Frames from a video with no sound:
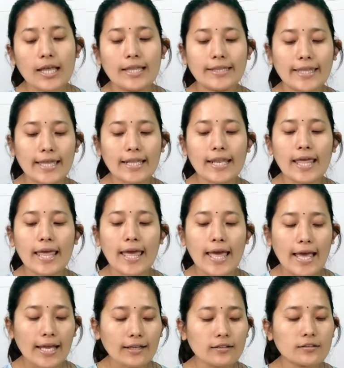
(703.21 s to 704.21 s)
then
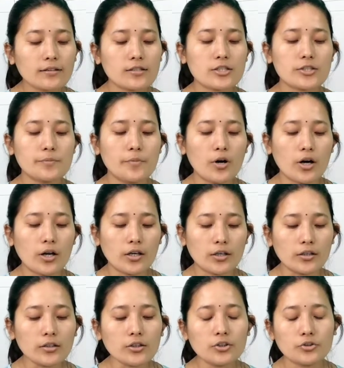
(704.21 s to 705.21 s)
add the
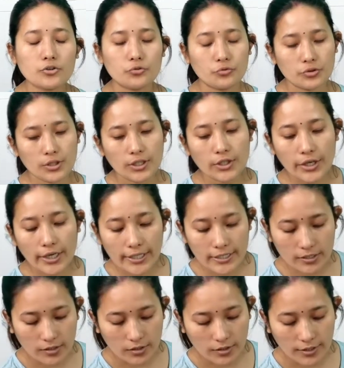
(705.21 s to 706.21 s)
smaller to the
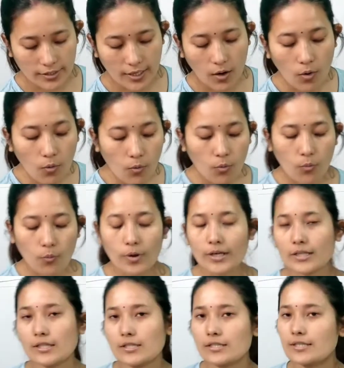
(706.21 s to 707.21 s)
greater. Now
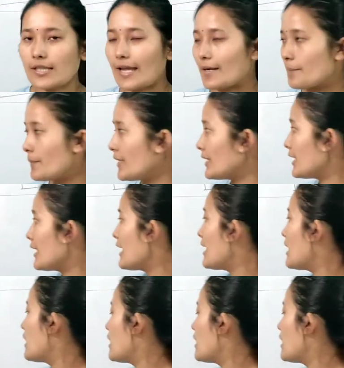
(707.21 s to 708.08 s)
what does that mean?